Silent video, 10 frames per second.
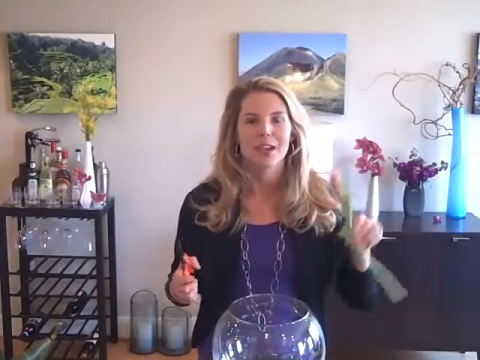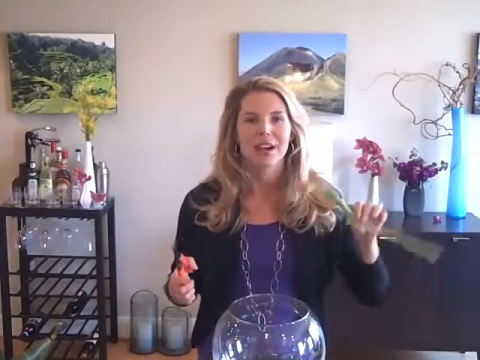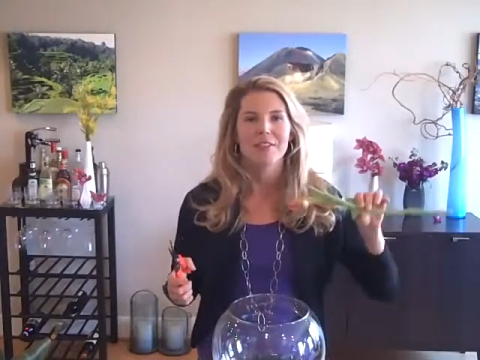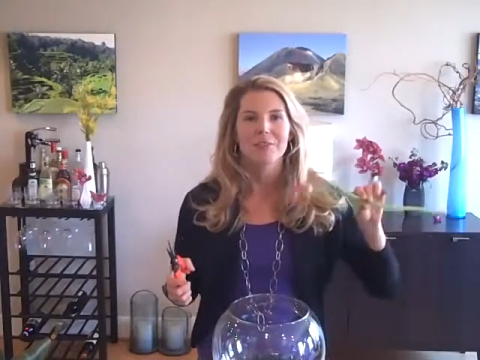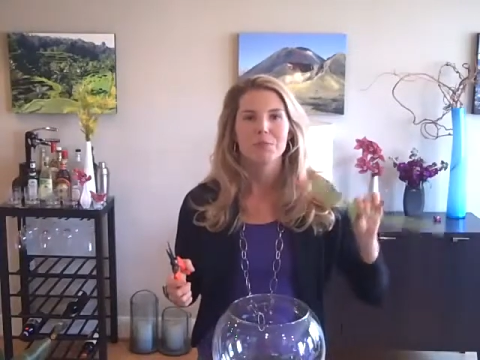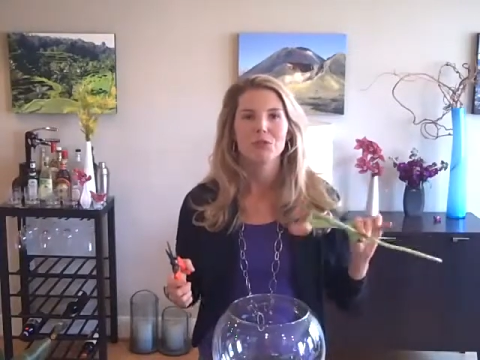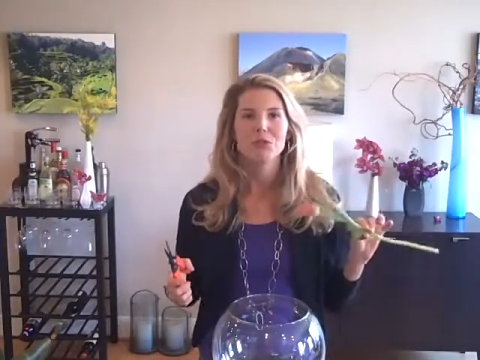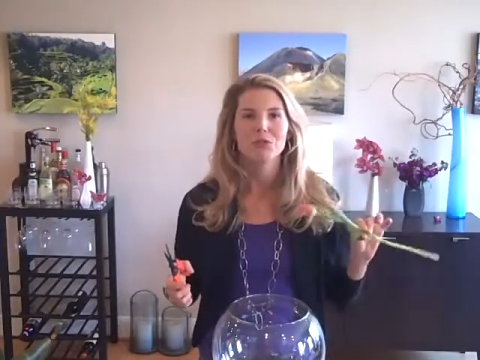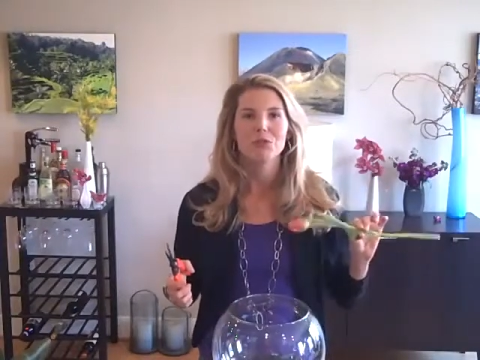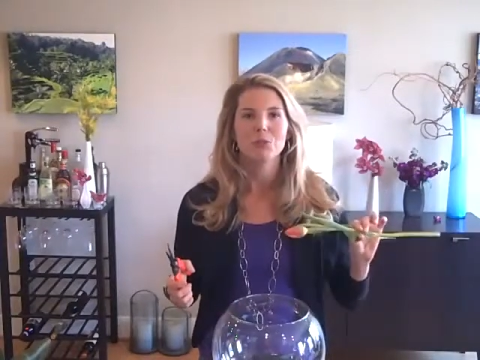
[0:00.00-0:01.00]
I have
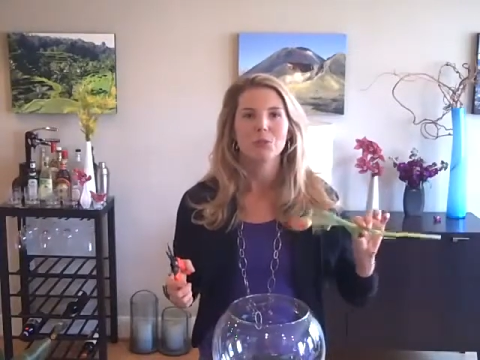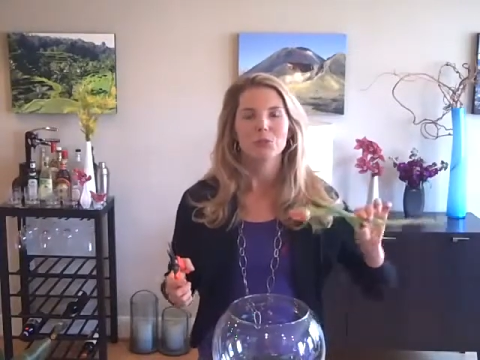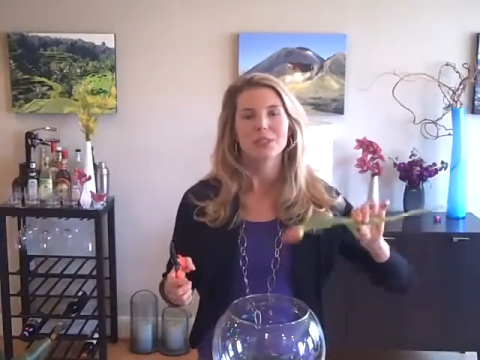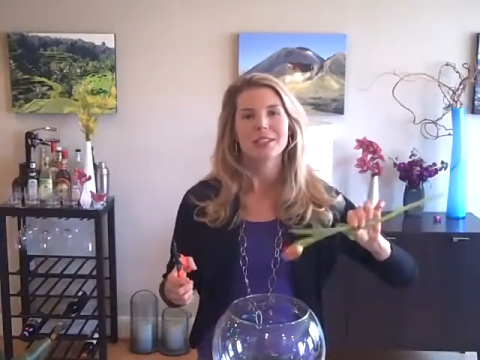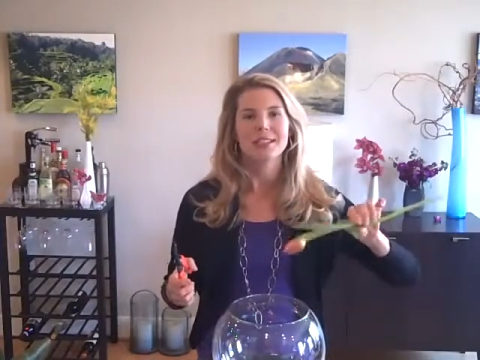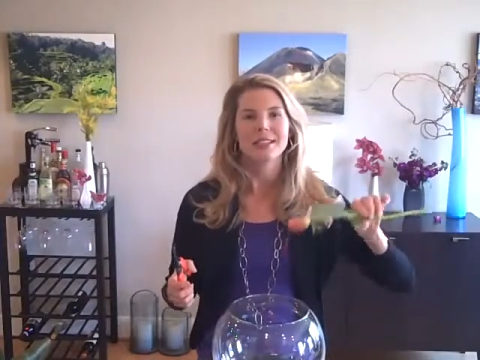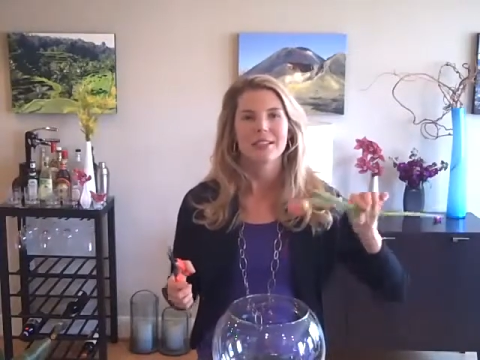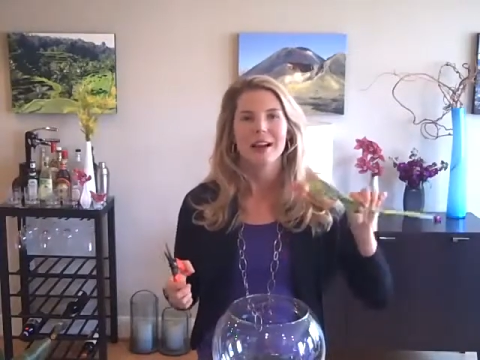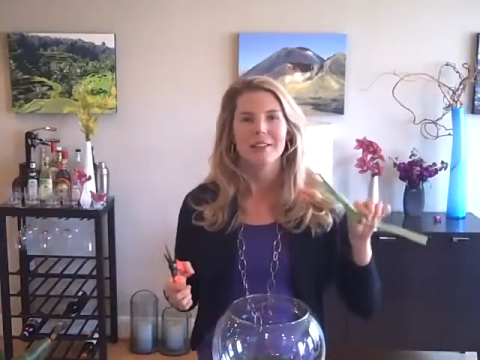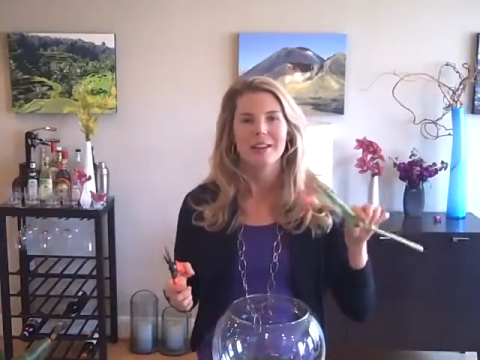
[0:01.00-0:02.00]
beautiful
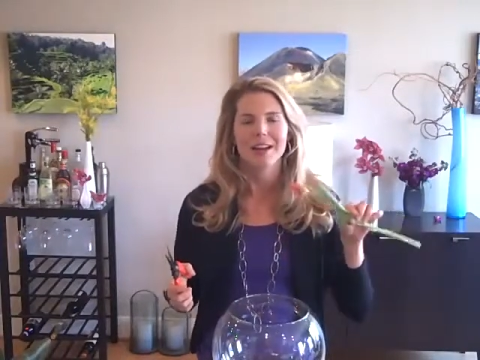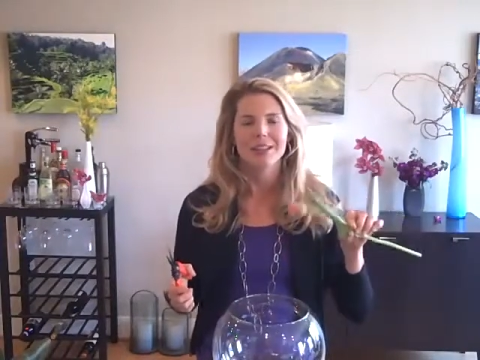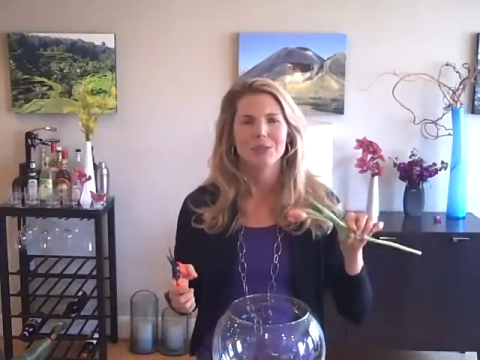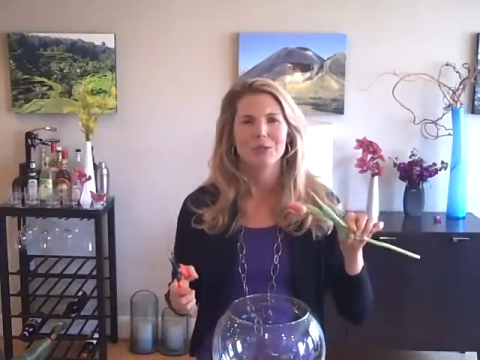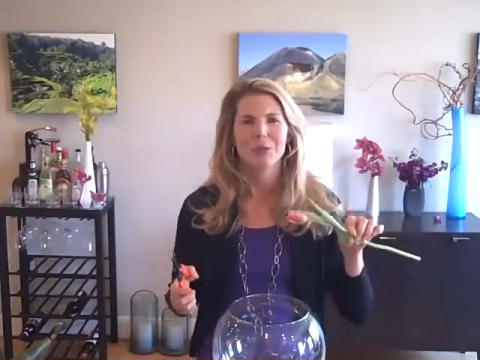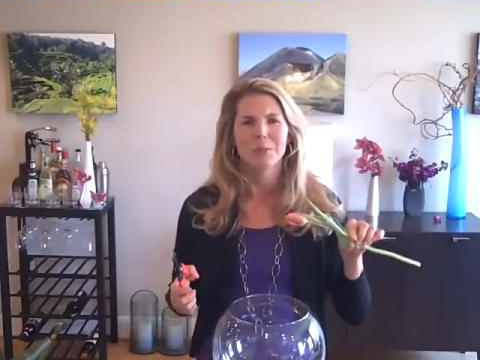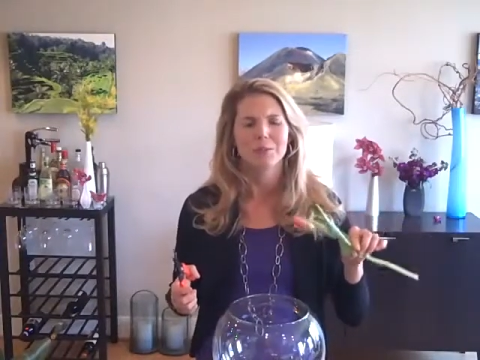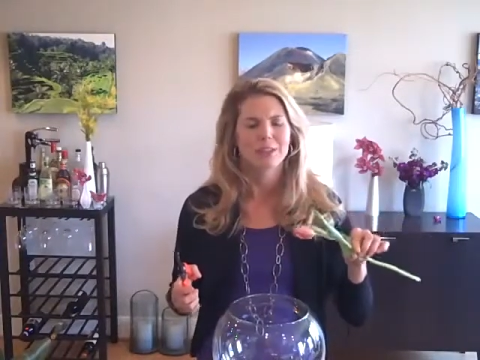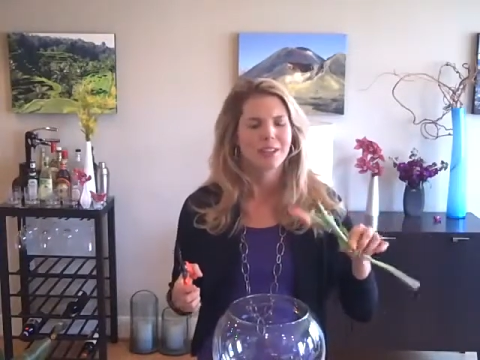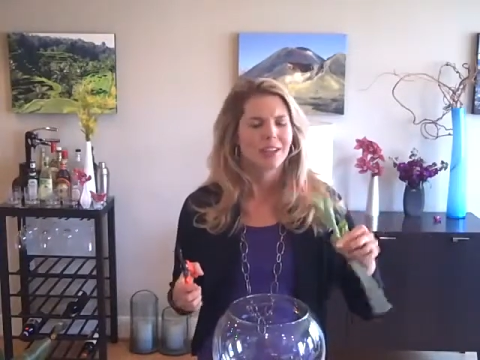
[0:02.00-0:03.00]
Princess Irene
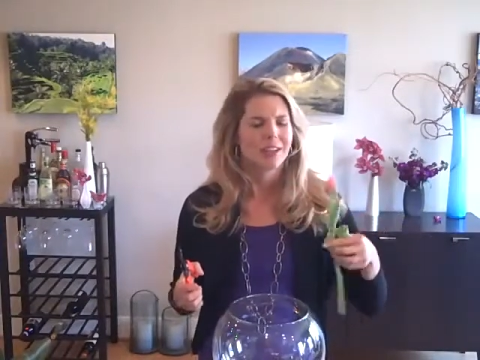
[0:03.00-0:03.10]
tulips